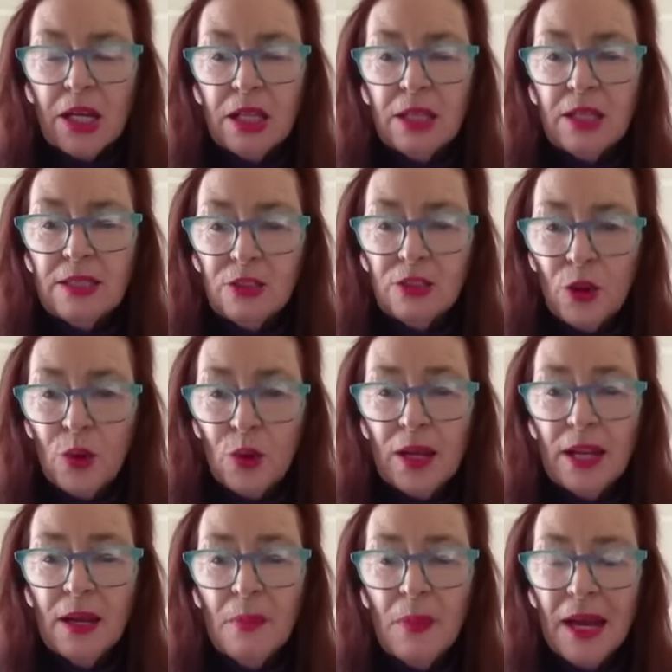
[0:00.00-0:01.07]
this
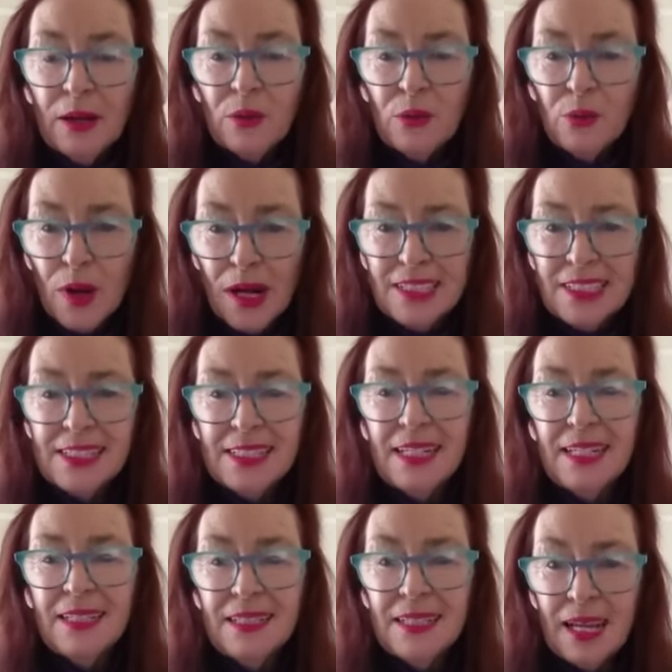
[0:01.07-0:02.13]
talking about
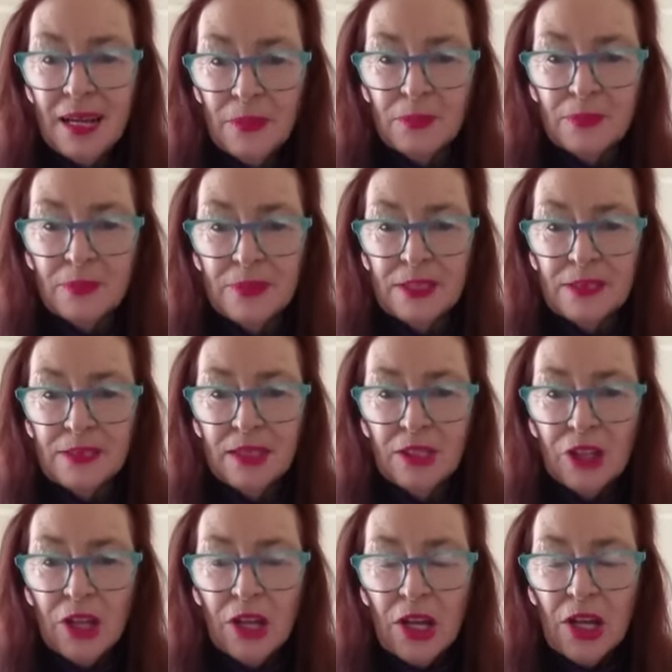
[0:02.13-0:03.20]
arresting Dems.
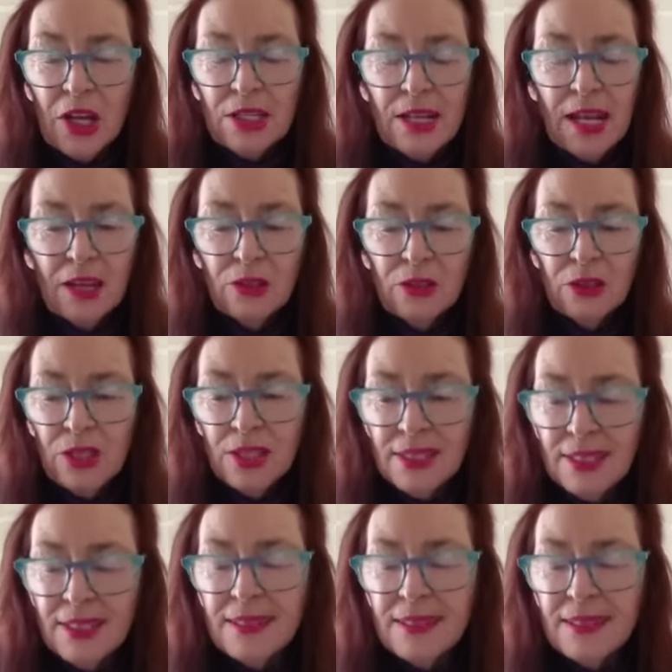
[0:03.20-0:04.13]
Now, this